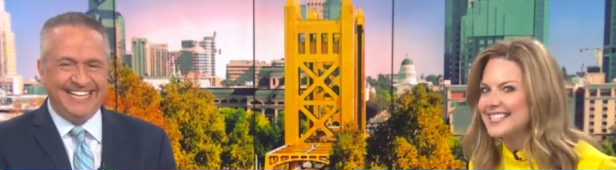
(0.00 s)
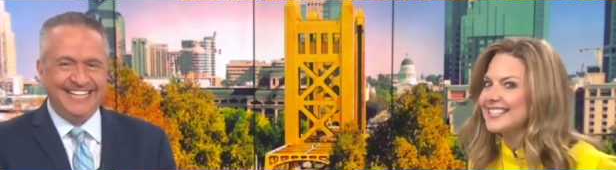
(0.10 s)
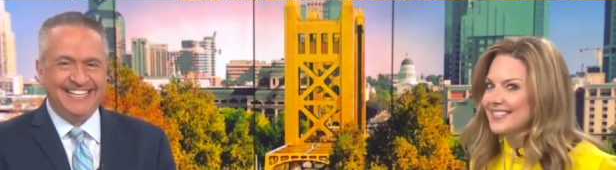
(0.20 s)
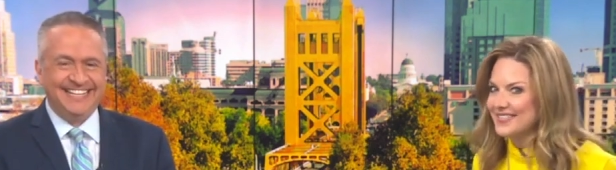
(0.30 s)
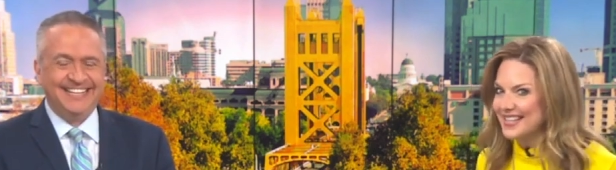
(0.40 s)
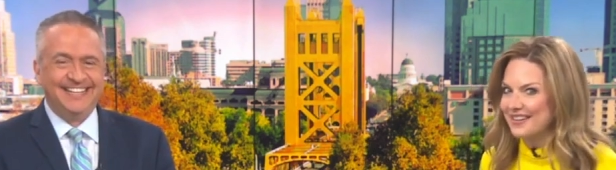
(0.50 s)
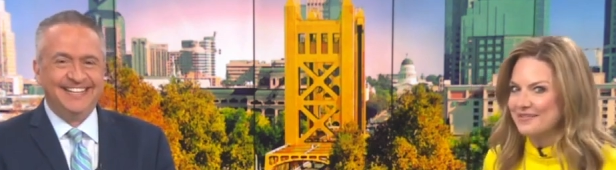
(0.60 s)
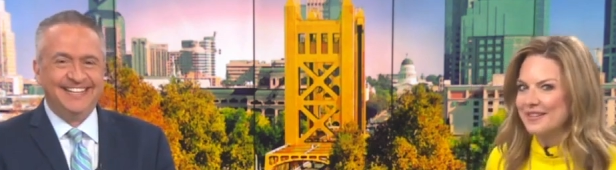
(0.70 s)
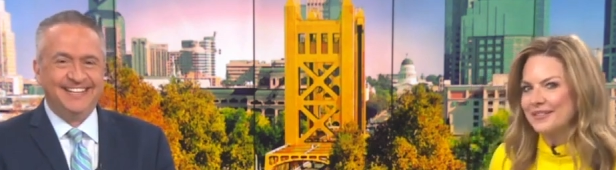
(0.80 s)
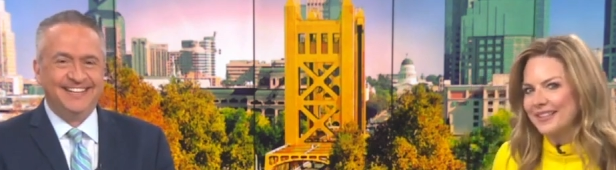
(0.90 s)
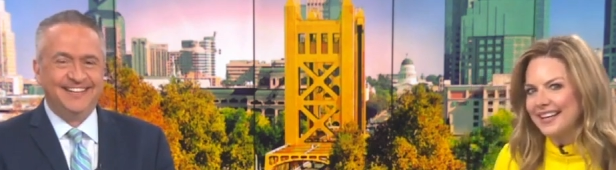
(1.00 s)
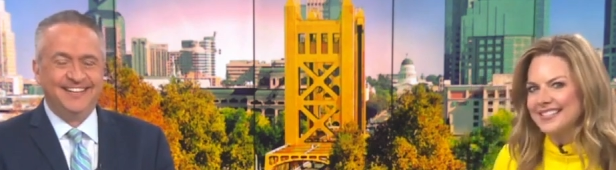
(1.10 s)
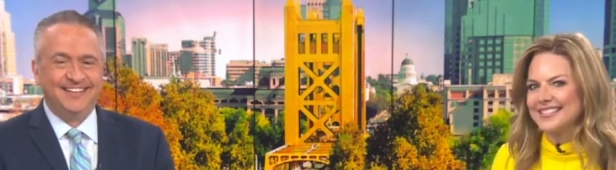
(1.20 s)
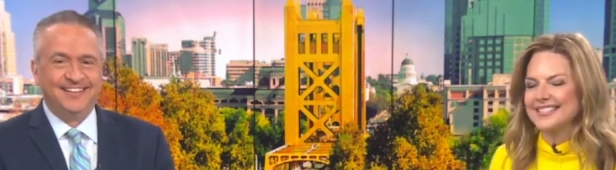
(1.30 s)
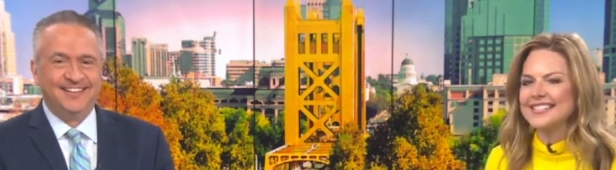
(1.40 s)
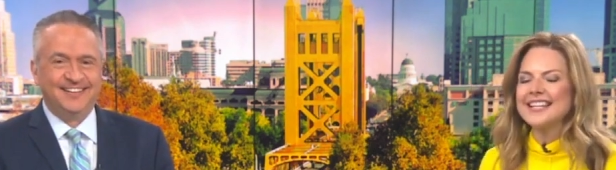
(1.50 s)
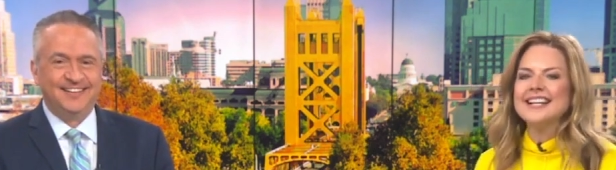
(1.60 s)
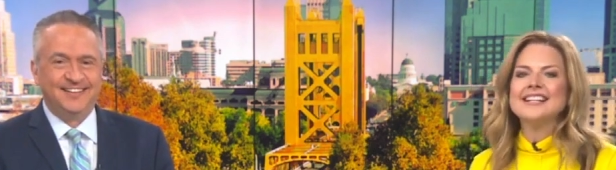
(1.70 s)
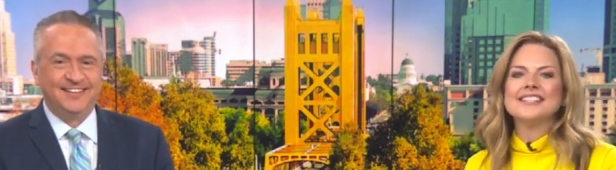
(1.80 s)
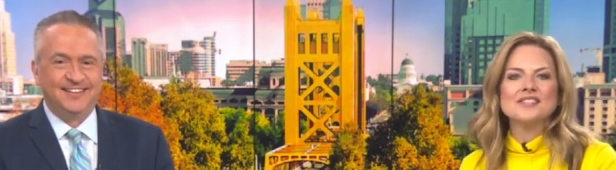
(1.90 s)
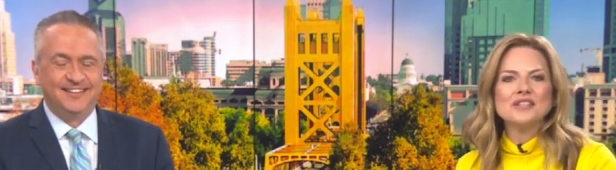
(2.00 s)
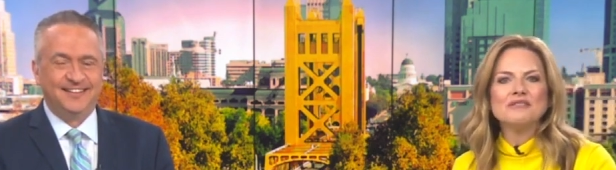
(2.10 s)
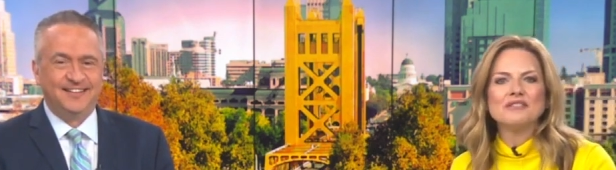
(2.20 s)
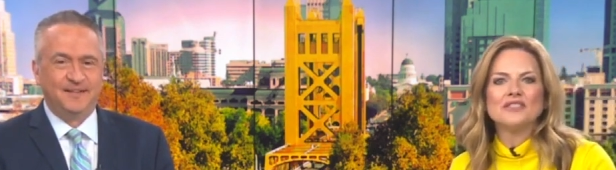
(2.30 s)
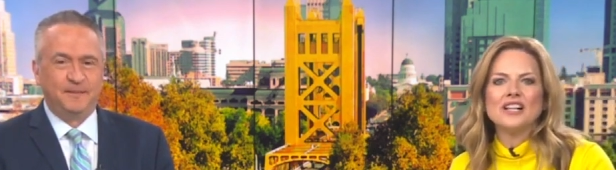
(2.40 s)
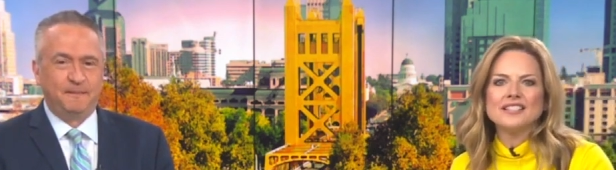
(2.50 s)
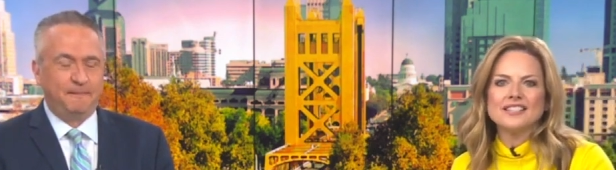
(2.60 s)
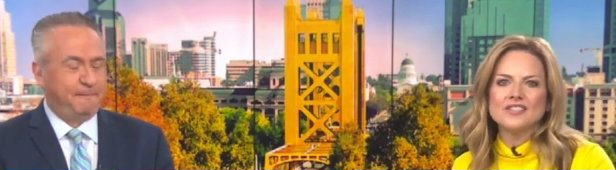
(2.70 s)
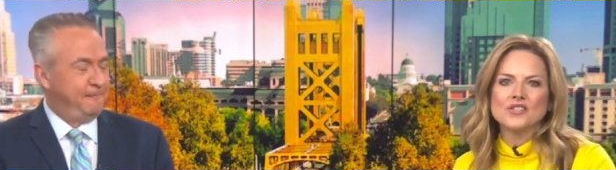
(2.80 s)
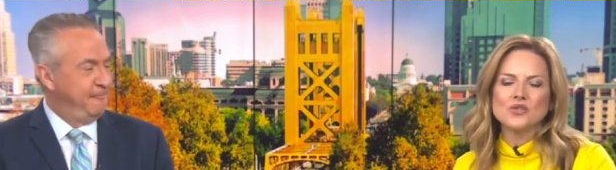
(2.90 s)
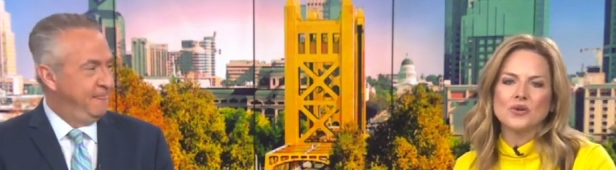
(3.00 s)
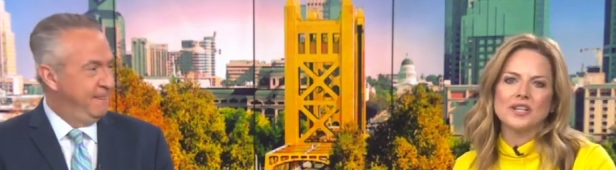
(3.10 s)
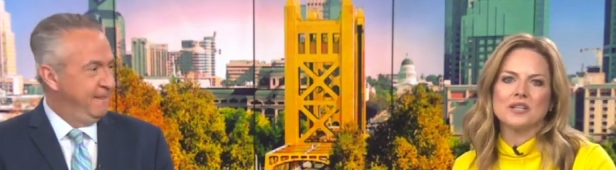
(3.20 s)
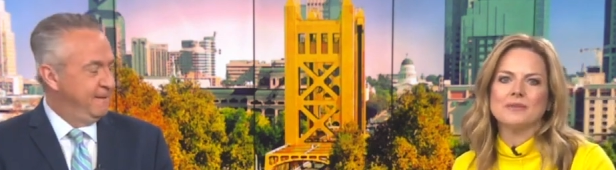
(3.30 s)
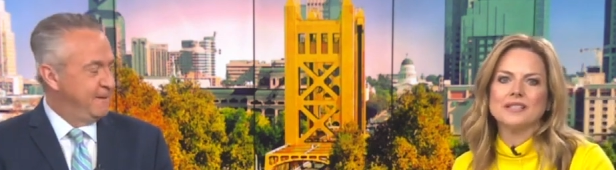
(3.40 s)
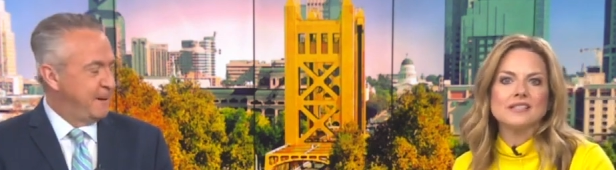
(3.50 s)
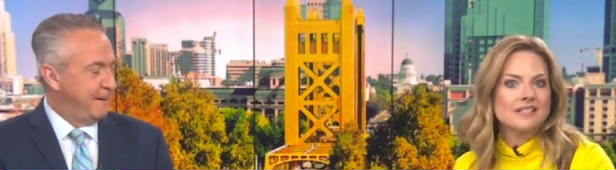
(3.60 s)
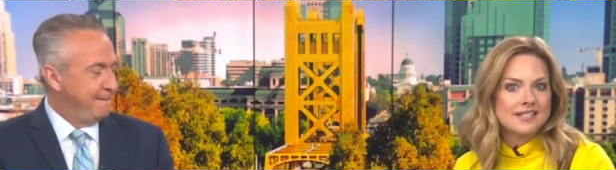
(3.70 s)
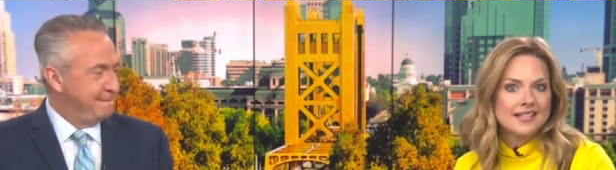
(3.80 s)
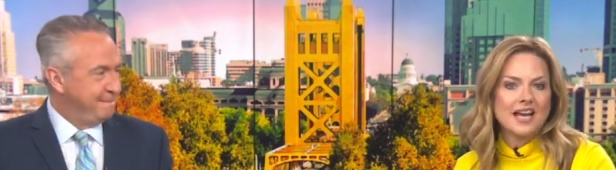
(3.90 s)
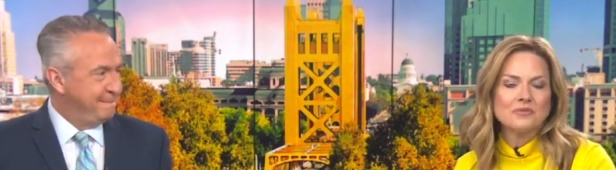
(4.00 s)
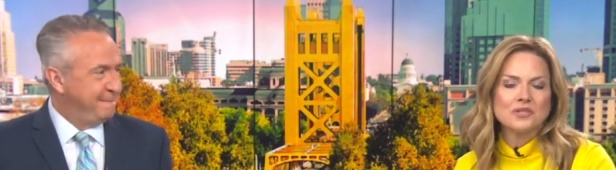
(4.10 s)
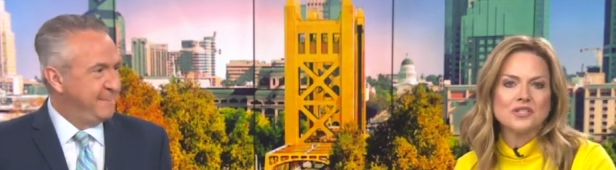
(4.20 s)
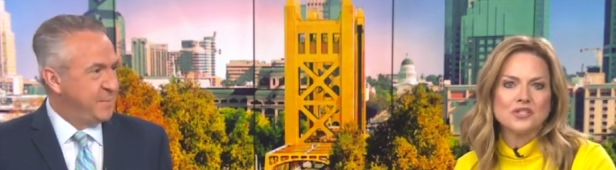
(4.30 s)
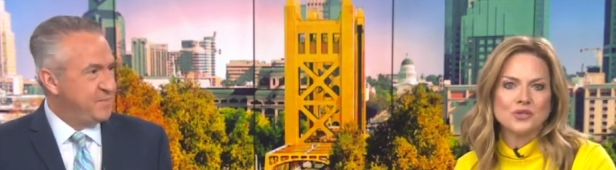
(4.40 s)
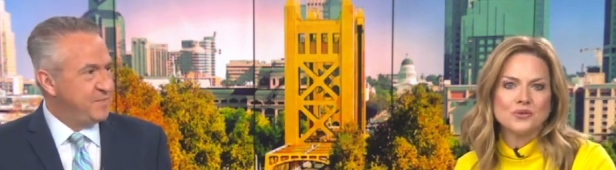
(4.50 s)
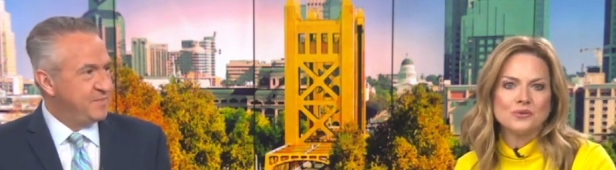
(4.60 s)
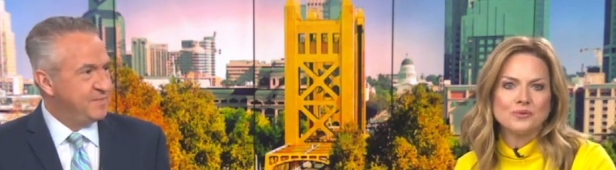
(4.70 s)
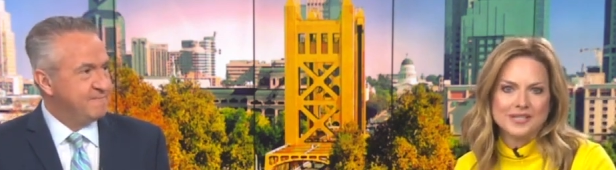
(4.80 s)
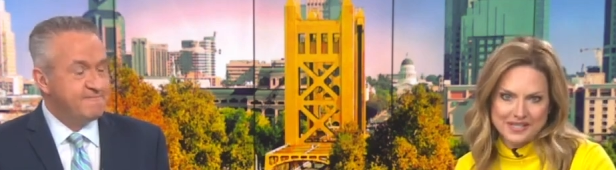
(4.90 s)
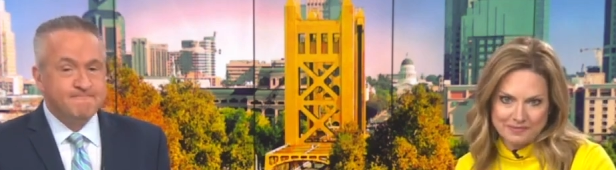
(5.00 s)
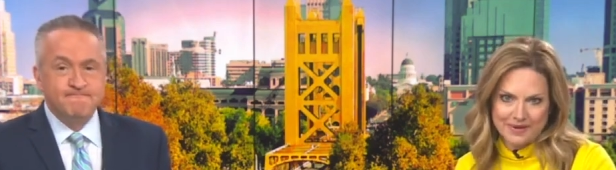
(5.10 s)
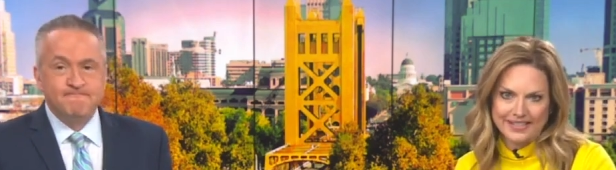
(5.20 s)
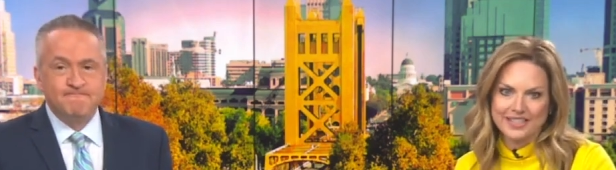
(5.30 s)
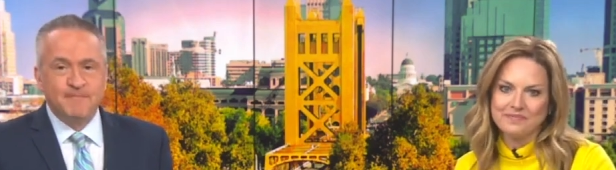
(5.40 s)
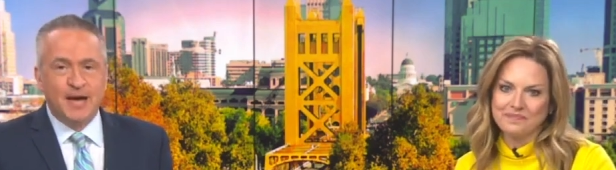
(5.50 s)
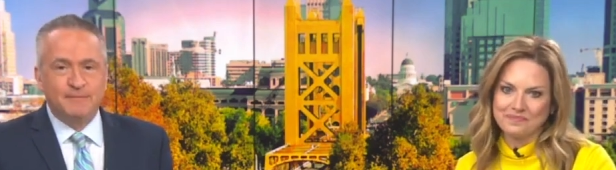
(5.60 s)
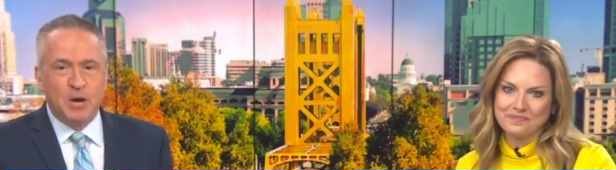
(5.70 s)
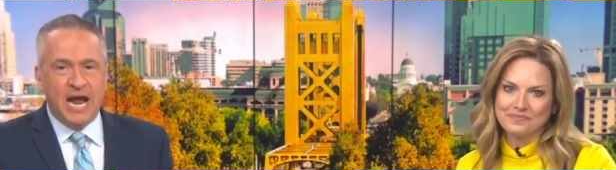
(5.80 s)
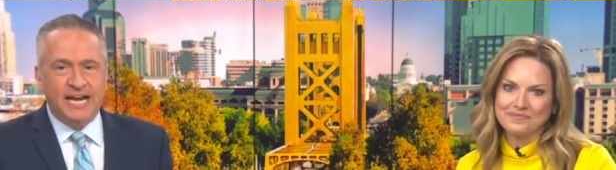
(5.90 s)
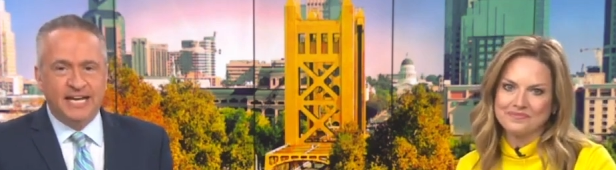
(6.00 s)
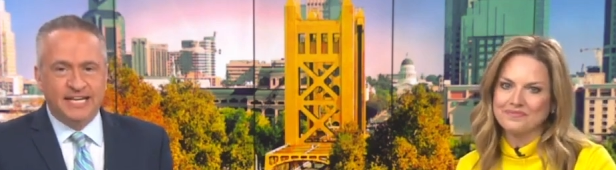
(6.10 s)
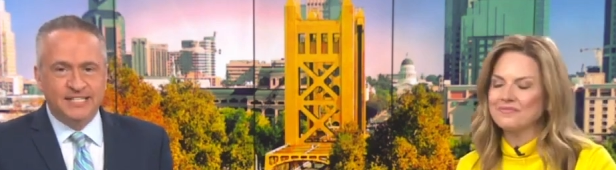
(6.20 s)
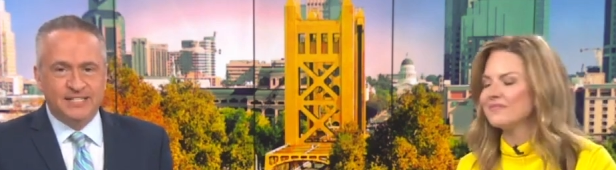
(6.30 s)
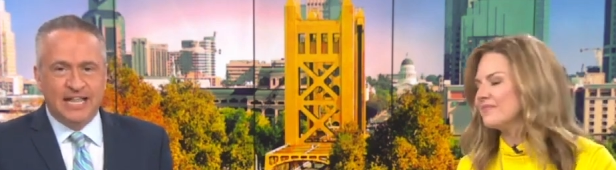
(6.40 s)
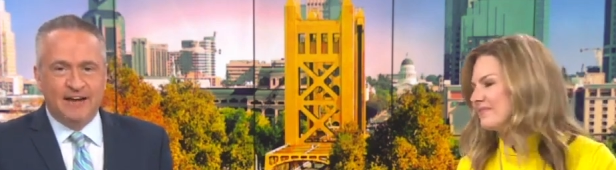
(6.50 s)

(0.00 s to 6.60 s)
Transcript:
Speaker 1: City of Sacramento kind of is. It's looking for volunteers to join a committee to decide what to do with some money.
Speaker 2: Brian Hickey's